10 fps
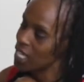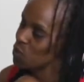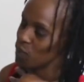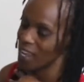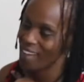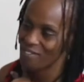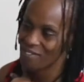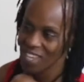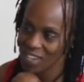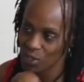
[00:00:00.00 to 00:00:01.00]
That's what I
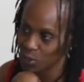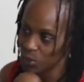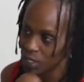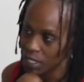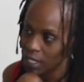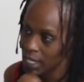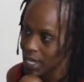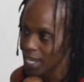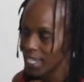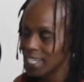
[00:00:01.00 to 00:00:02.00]
feel.
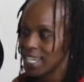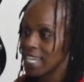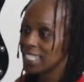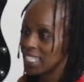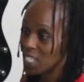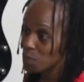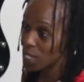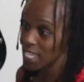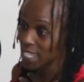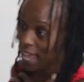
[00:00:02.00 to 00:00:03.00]
Just
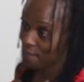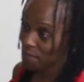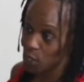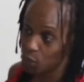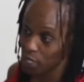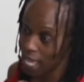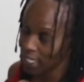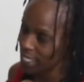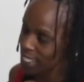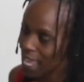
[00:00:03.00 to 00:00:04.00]
because I feel that does